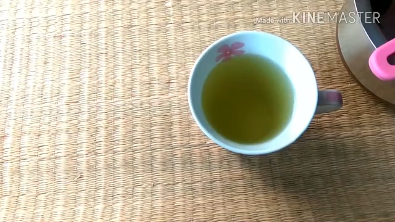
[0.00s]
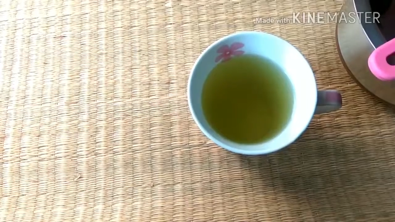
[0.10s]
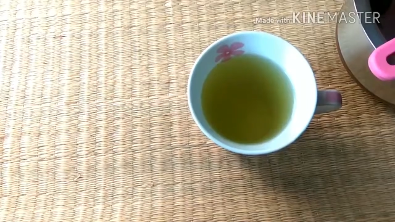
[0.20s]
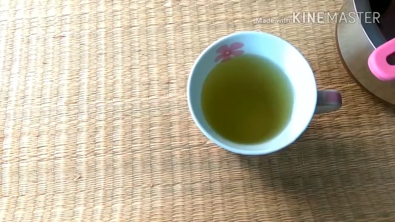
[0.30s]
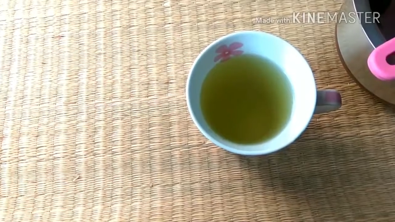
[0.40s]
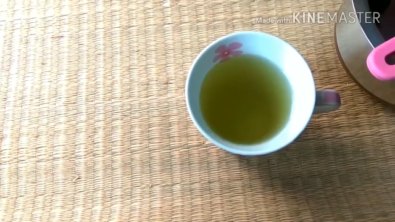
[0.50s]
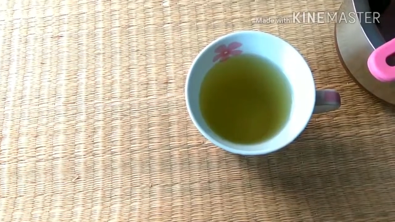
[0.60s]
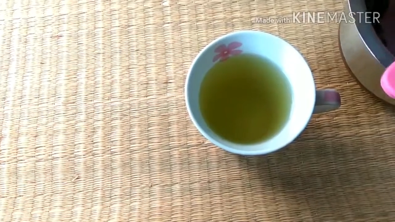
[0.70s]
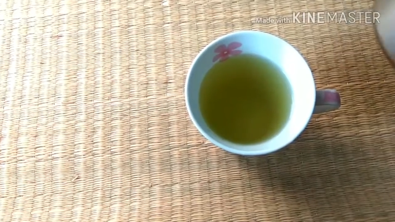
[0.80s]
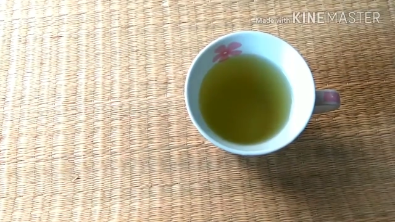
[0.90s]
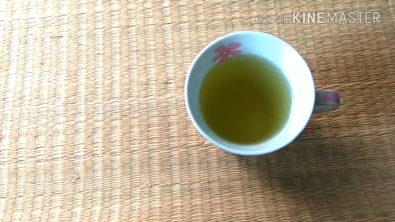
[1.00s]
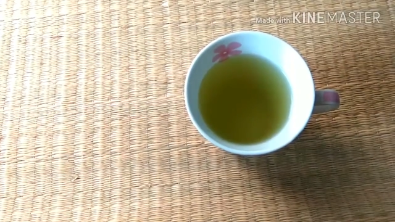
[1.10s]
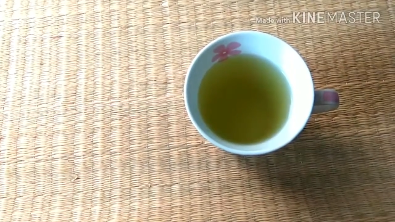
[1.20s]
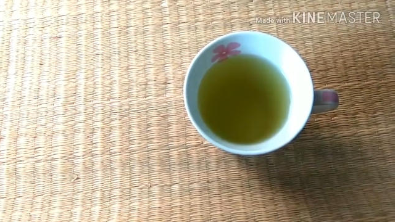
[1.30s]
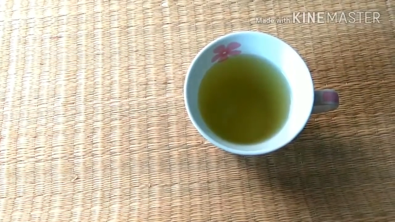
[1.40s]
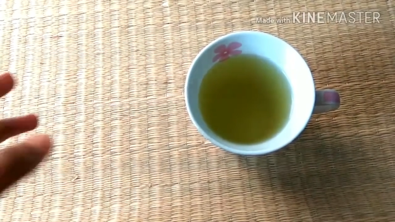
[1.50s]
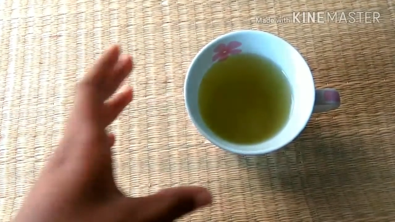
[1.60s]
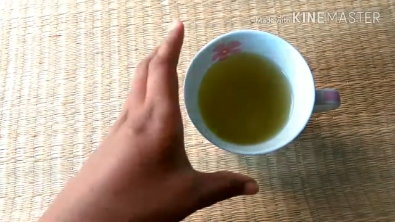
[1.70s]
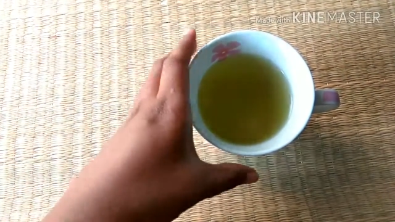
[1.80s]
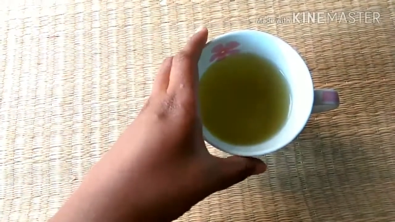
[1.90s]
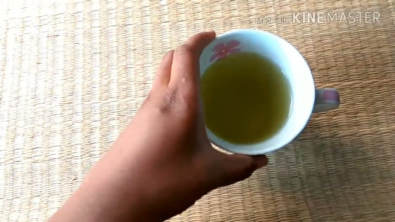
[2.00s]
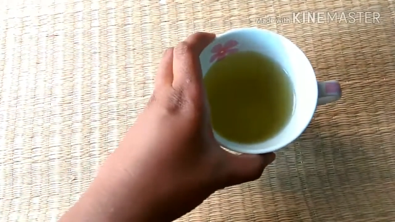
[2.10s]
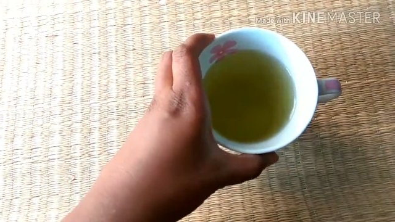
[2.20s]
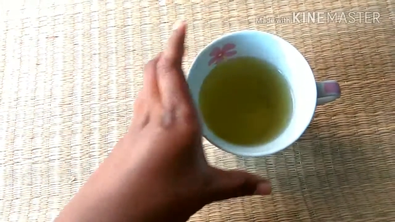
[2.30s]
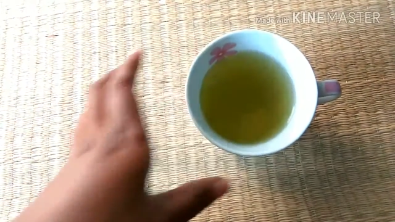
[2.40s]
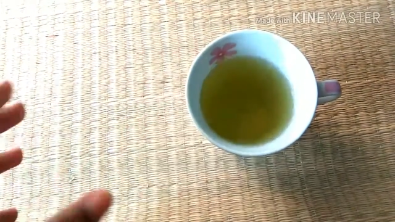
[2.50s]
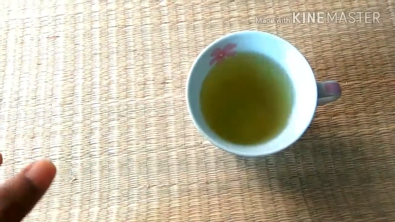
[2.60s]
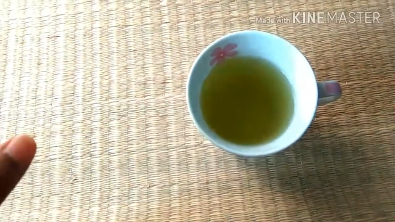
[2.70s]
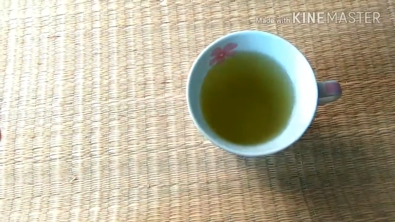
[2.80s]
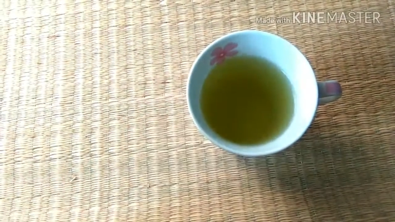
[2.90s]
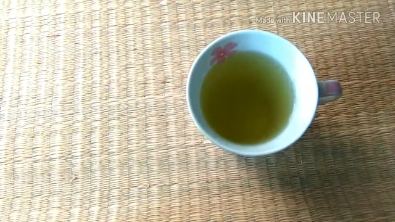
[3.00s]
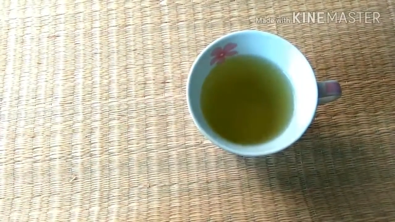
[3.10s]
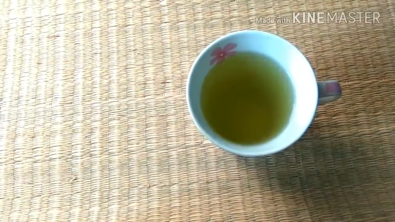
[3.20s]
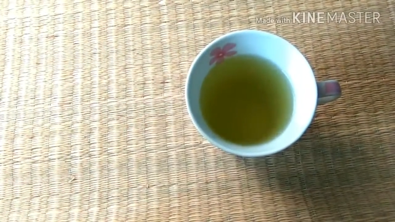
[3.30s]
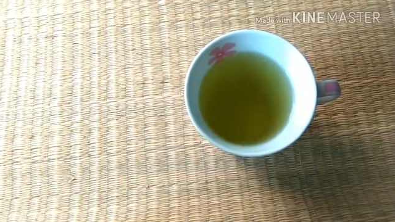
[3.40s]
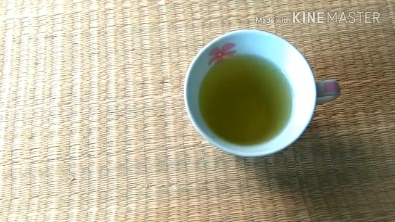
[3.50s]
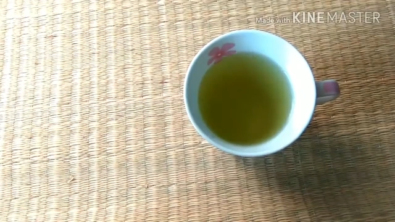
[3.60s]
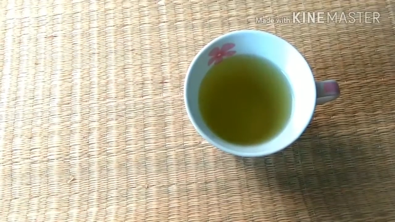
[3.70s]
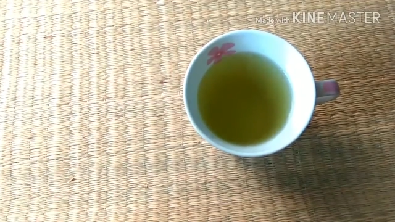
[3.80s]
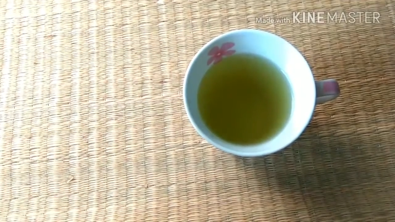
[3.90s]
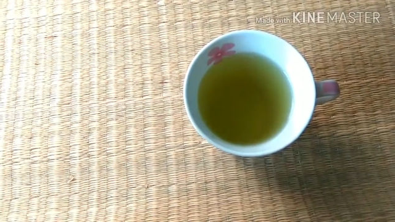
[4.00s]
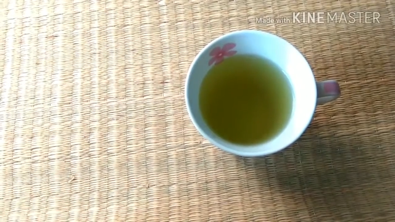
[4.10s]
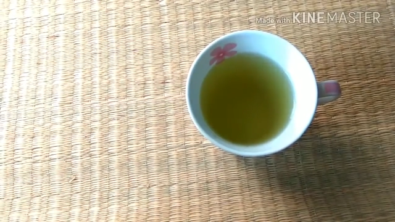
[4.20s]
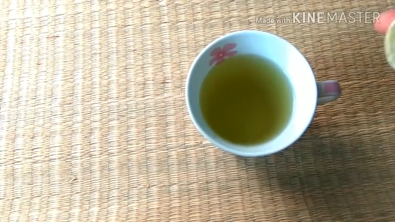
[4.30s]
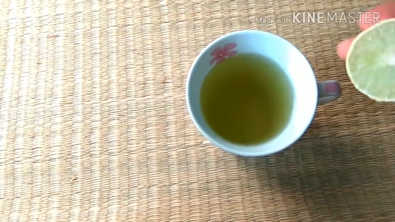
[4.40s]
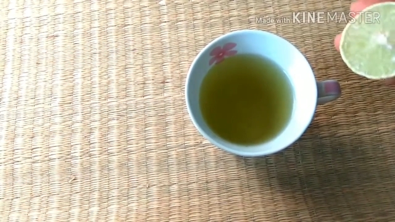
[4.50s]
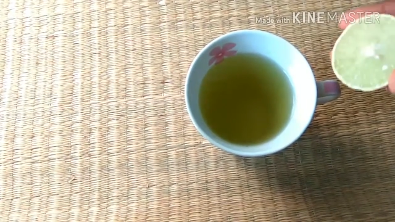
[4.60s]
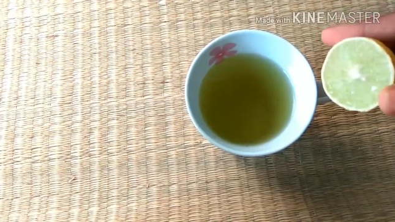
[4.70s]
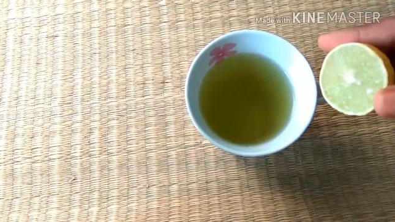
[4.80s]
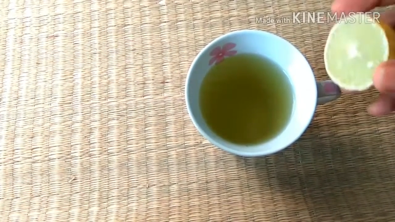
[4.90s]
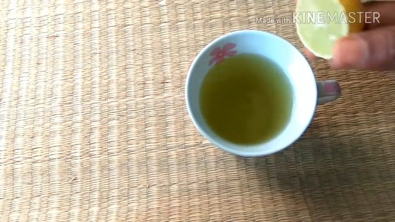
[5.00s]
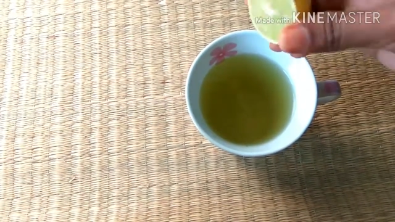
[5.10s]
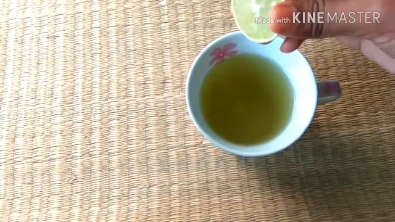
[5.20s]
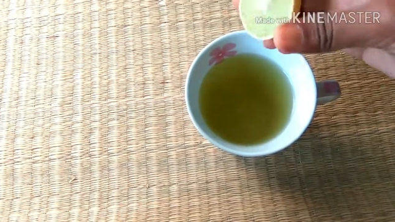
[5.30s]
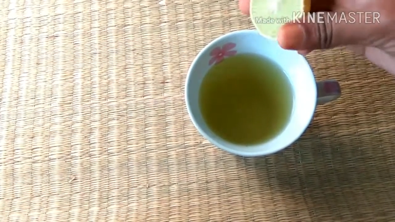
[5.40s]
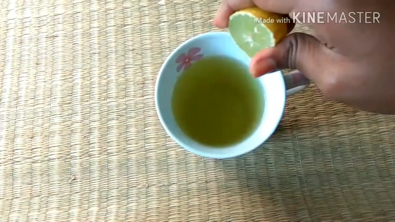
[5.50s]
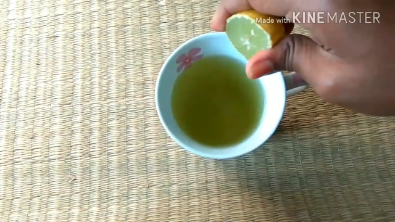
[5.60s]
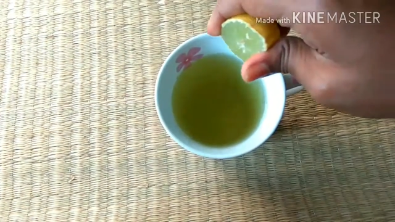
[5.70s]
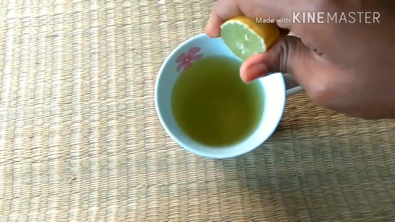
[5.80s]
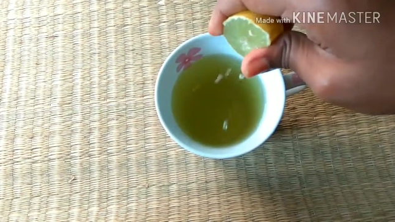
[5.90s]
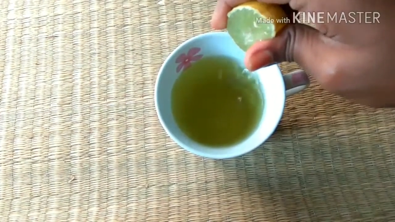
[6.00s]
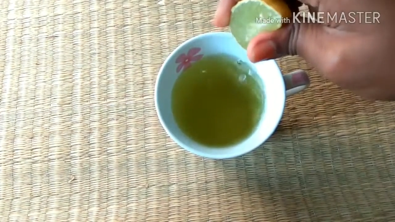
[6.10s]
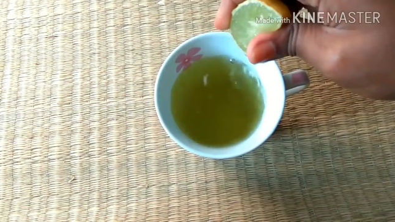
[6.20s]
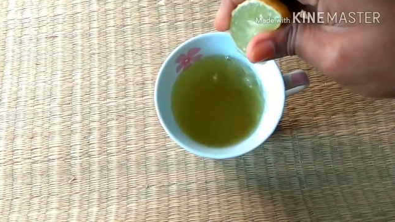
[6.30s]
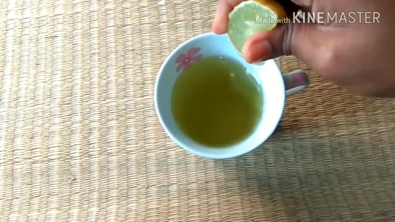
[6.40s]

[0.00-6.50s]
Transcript: Nobody's mouth can be seen.